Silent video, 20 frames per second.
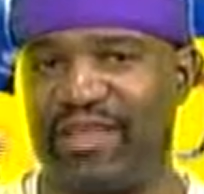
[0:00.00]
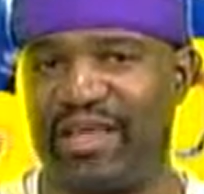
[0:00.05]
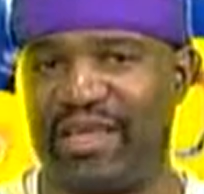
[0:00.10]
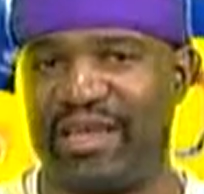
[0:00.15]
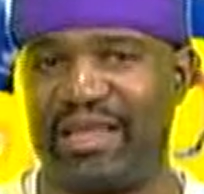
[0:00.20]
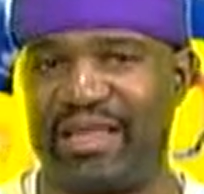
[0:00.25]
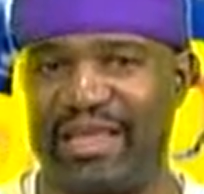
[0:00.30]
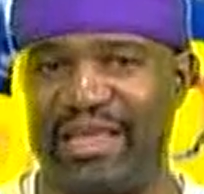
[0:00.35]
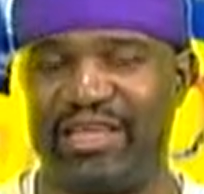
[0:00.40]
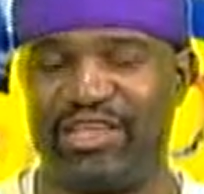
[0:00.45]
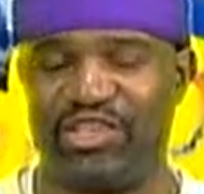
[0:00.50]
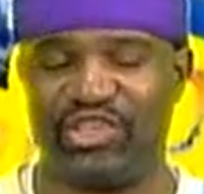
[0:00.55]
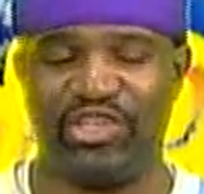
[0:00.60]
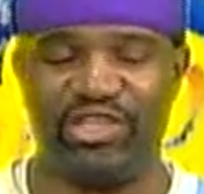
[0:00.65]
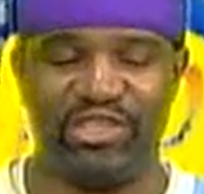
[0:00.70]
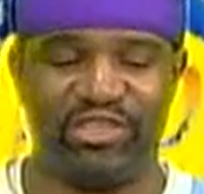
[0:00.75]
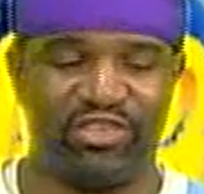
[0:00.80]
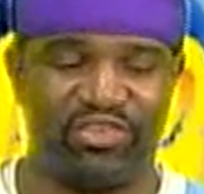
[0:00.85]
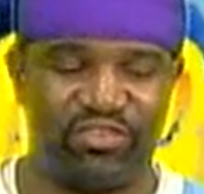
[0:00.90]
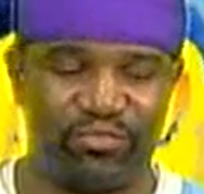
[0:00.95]
that
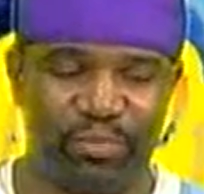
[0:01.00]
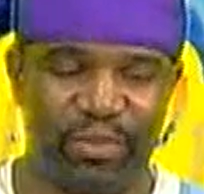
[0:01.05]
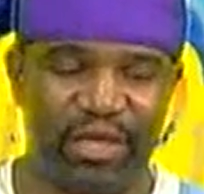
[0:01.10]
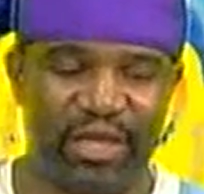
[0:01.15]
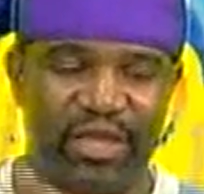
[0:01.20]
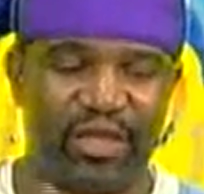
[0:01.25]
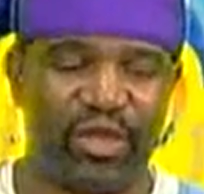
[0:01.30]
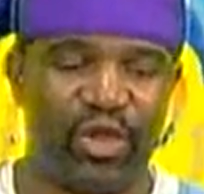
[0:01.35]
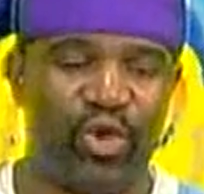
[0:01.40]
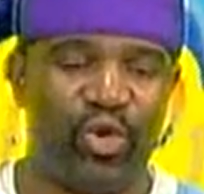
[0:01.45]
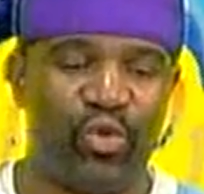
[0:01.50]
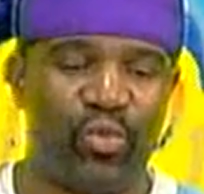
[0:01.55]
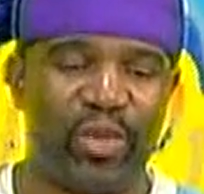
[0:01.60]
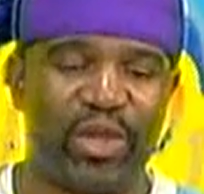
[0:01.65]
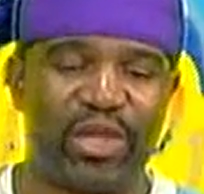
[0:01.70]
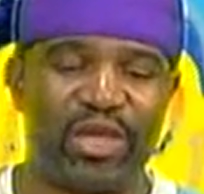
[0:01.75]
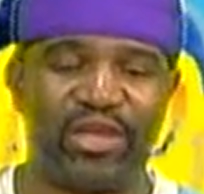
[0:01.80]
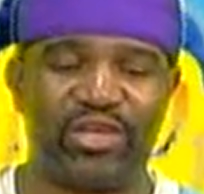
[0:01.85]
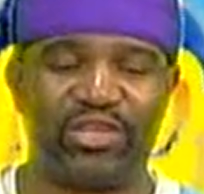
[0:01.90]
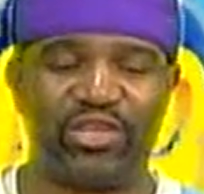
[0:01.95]
HD display,
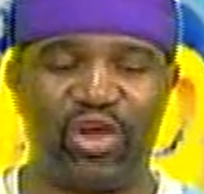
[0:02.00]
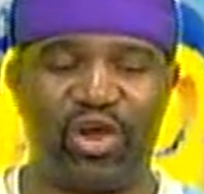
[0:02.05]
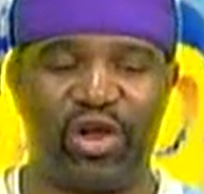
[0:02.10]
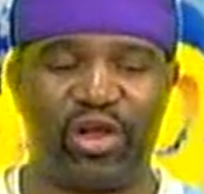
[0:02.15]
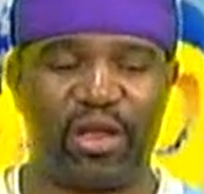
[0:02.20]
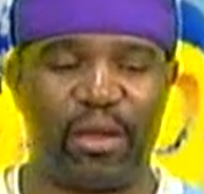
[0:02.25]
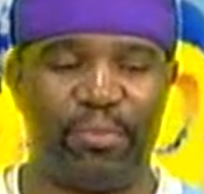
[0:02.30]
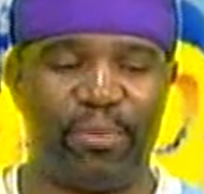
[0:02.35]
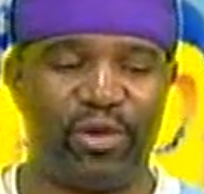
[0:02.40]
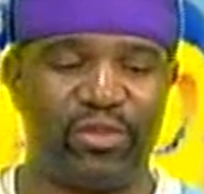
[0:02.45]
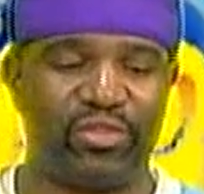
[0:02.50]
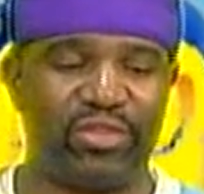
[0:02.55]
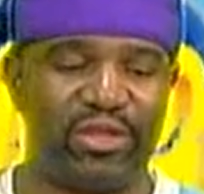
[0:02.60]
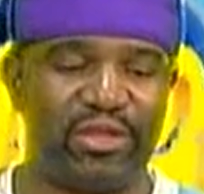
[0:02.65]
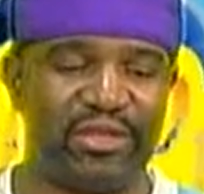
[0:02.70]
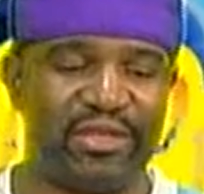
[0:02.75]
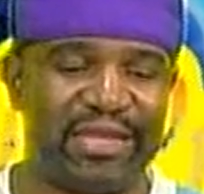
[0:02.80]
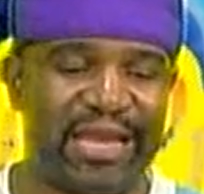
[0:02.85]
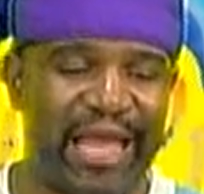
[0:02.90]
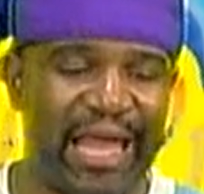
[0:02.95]
we're going to talk about the
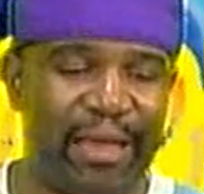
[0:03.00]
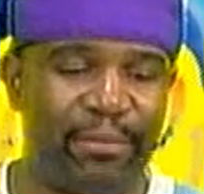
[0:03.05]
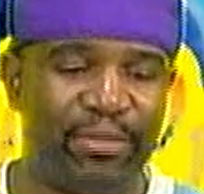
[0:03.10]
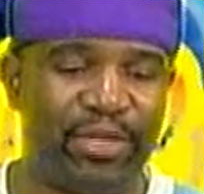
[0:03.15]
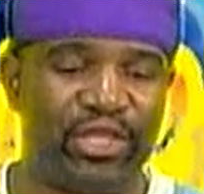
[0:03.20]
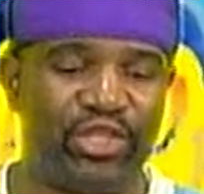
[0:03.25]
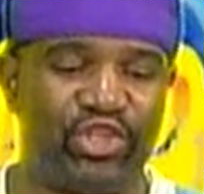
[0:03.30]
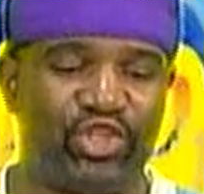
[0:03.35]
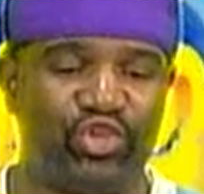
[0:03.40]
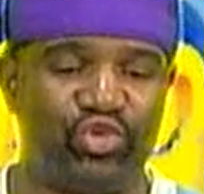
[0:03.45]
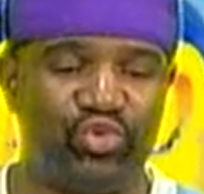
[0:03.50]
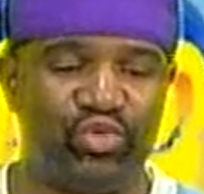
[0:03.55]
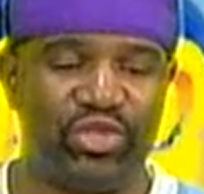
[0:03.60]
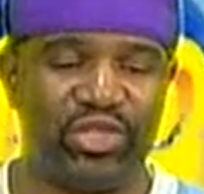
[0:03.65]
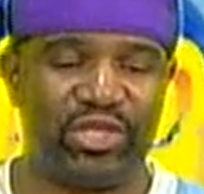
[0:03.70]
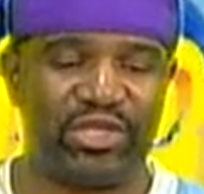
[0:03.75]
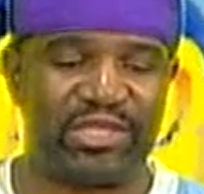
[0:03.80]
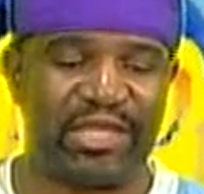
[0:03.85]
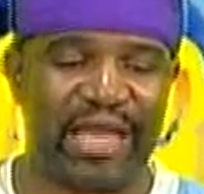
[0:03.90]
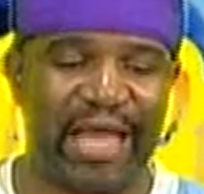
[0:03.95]
Nabi
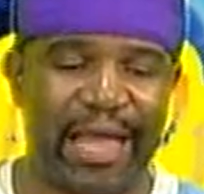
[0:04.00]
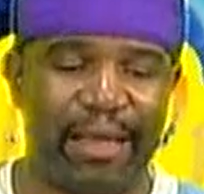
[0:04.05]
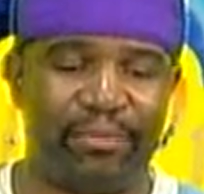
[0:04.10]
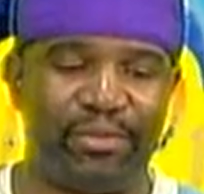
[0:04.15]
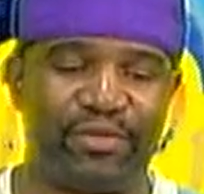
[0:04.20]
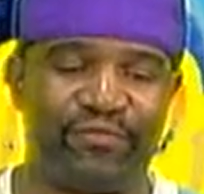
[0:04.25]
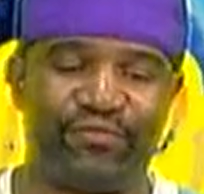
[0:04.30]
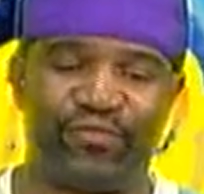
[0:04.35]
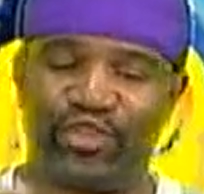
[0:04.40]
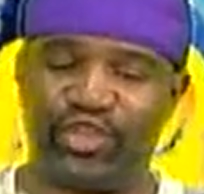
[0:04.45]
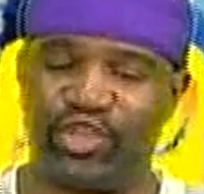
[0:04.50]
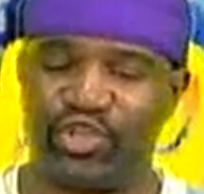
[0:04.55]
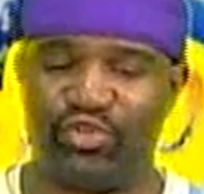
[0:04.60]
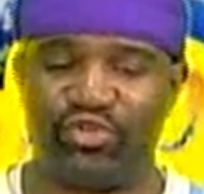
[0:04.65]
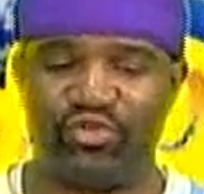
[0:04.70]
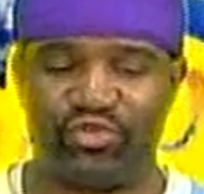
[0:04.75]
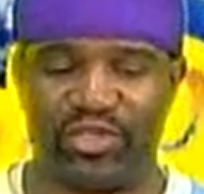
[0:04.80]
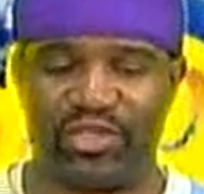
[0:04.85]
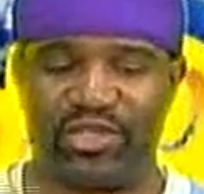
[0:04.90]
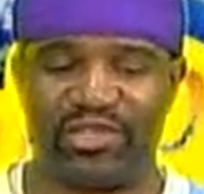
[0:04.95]
Junior tablet for children.